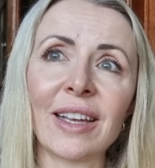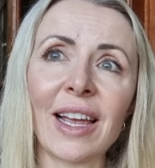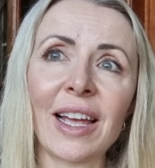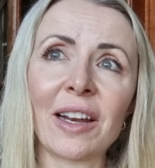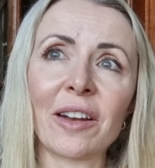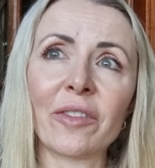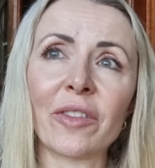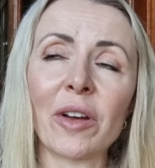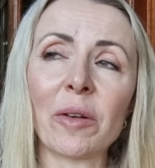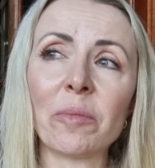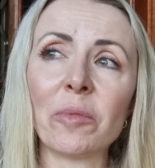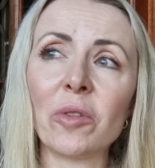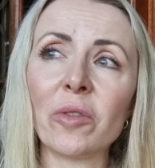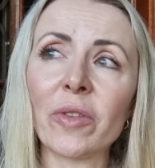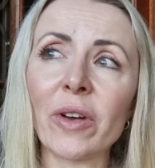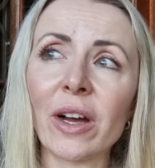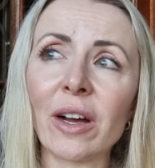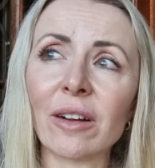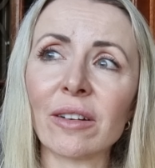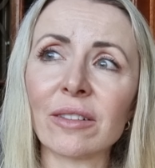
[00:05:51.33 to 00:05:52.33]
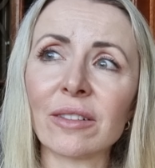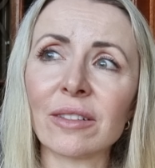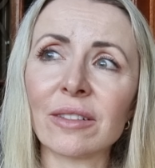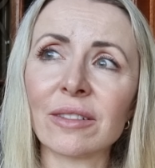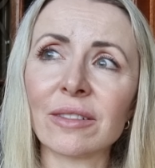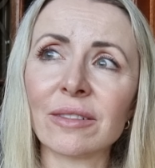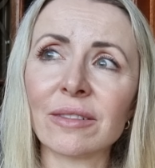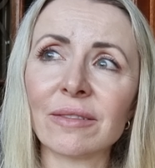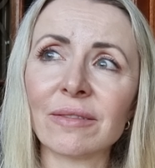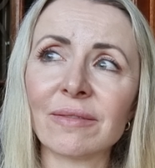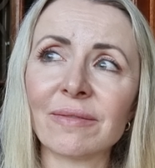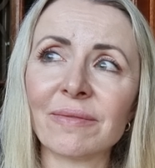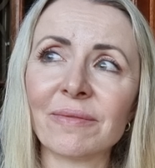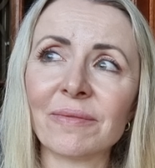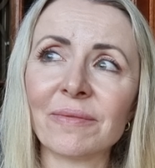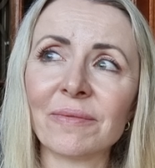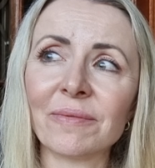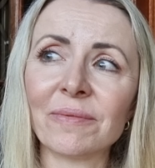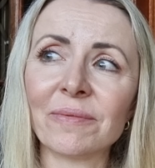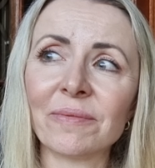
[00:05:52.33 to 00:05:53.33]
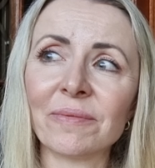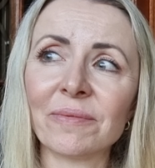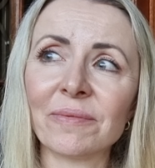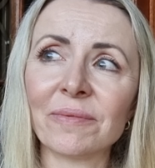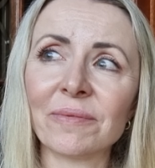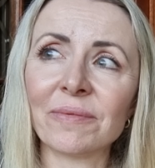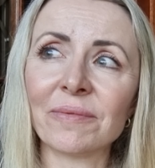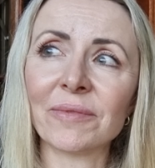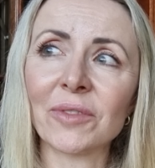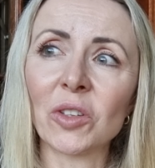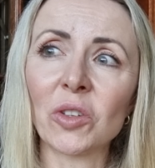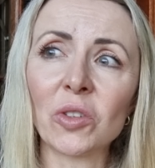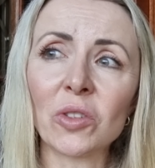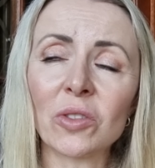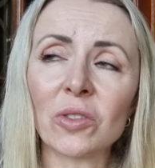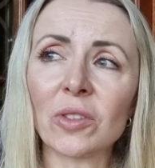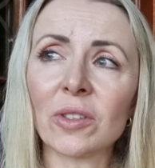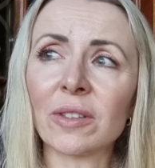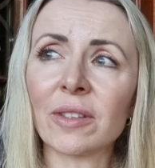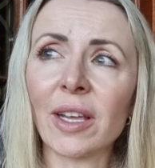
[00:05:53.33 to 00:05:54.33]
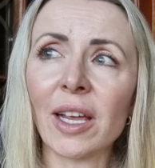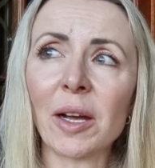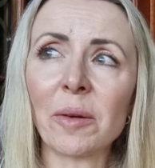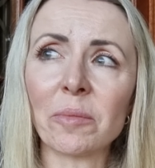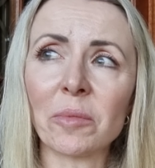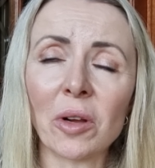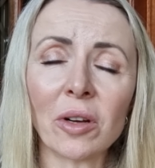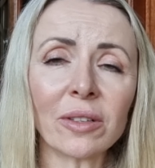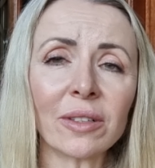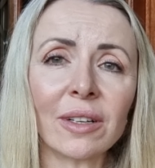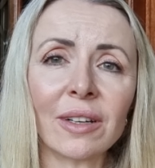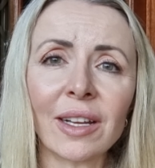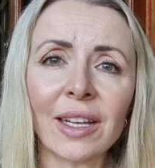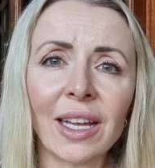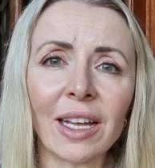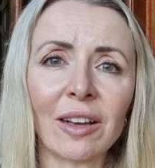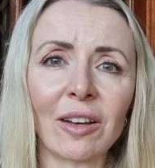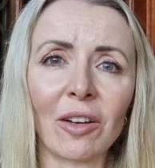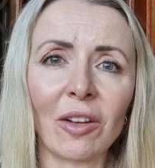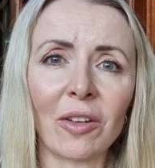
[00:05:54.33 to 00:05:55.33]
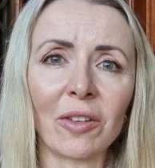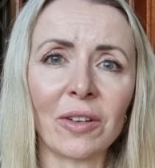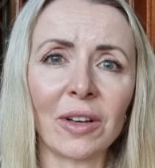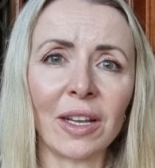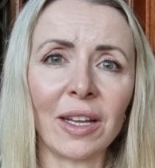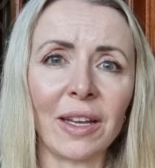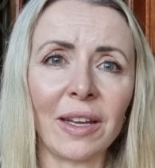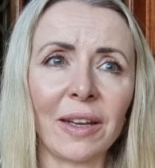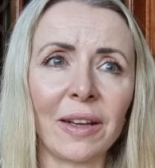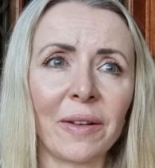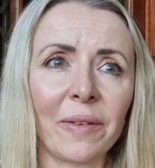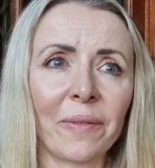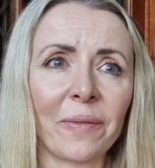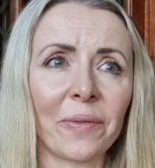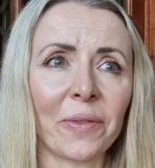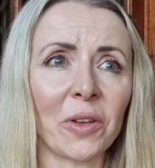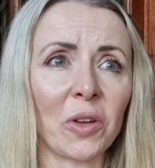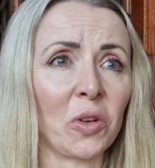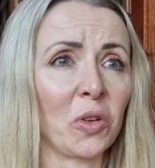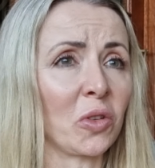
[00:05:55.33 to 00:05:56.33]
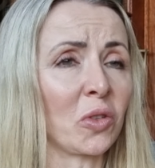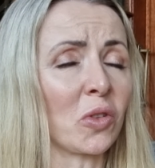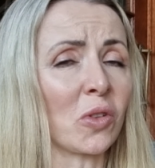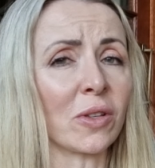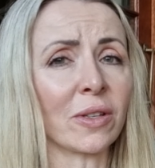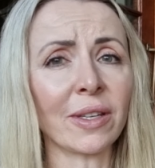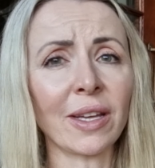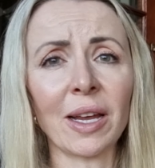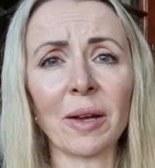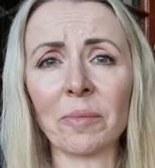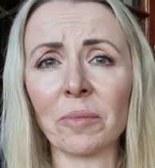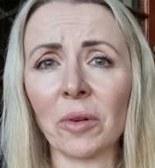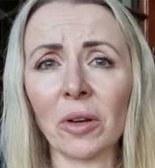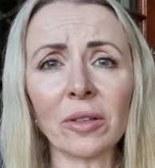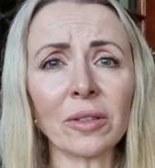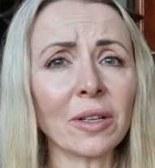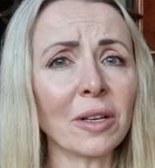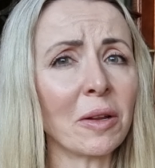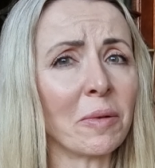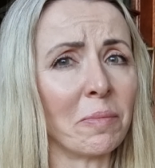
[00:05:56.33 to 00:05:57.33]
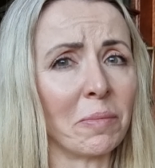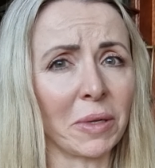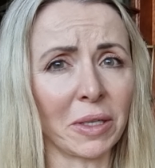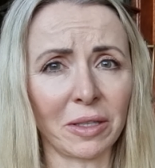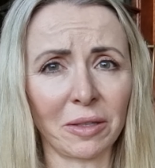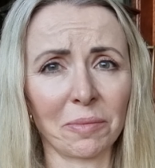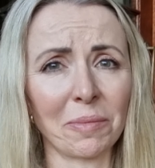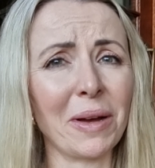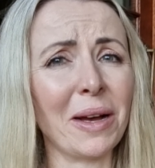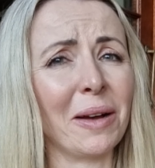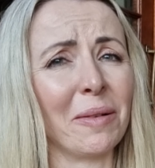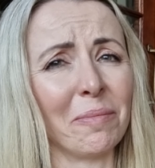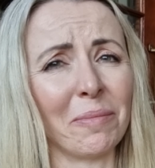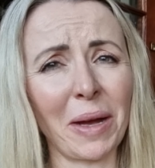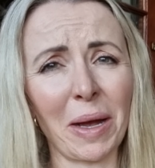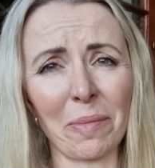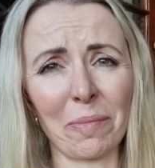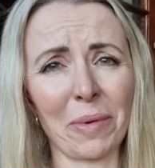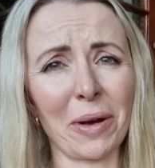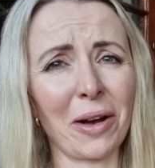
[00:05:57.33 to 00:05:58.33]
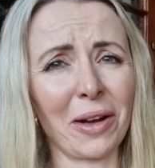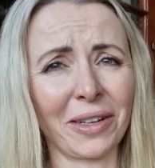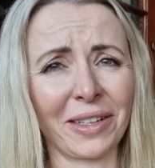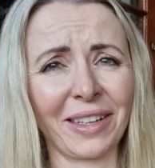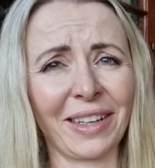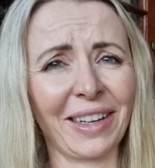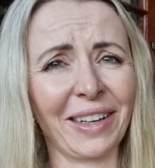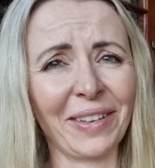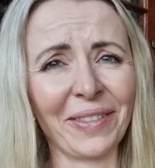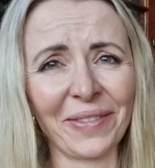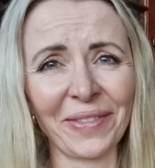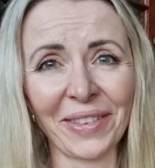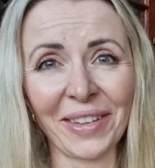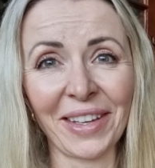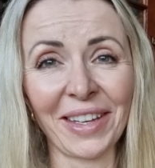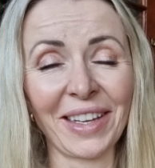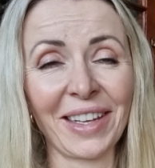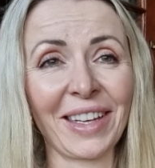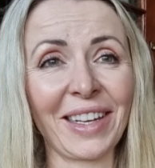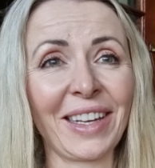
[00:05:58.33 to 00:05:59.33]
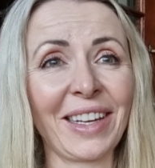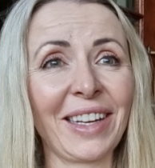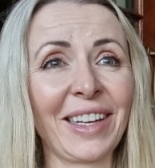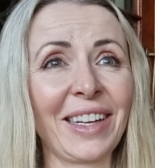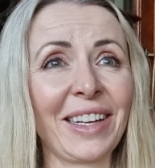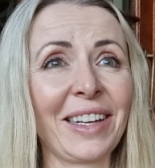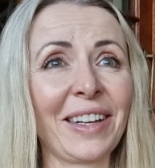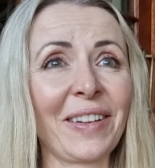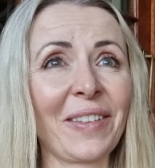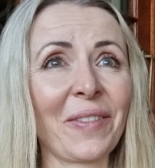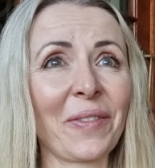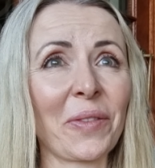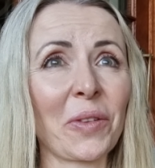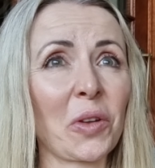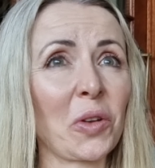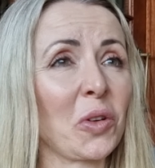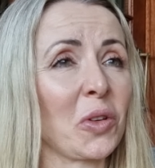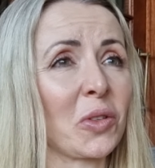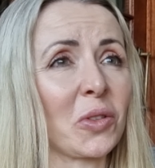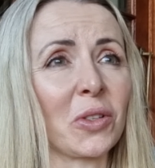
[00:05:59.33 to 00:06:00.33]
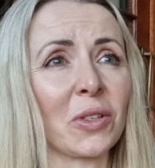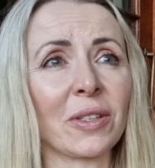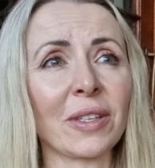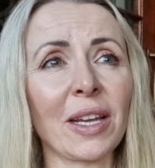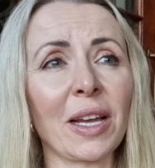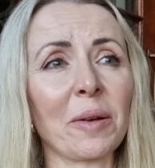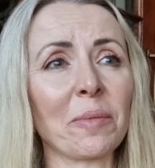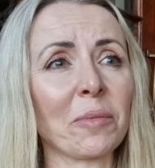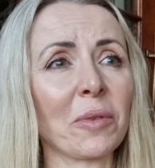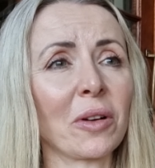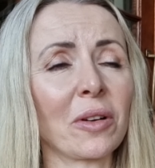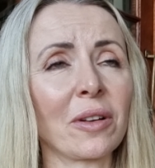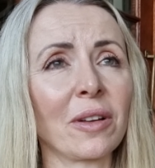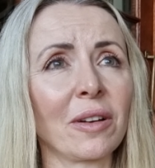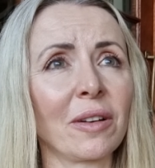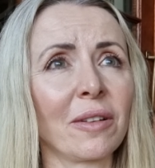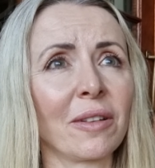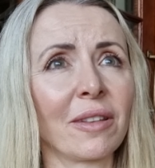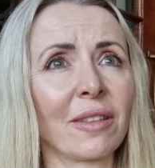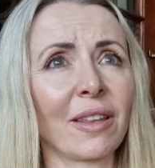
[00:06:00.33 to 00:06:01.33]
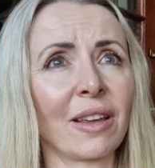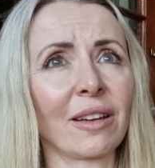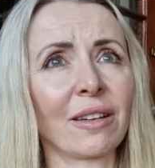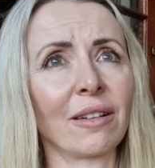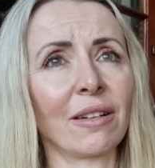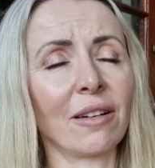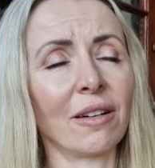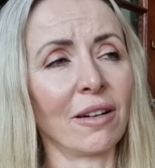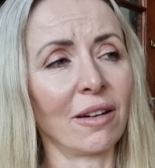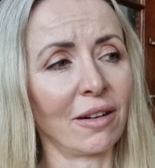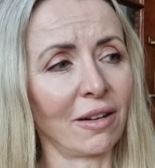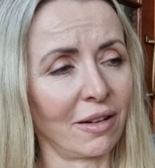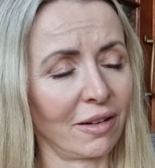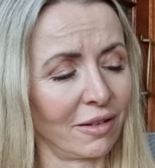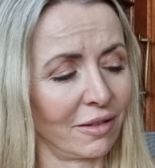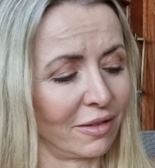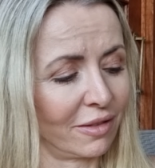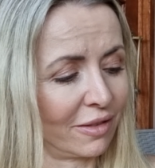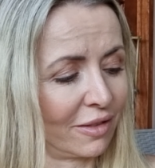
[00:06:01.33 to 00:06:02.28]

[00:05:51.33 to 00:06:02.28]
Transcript: And if I move out, who's to say I'm not going to get lonely? Who's to say I'm not going to miss my partner? Who's to say I'm not going to think, oh,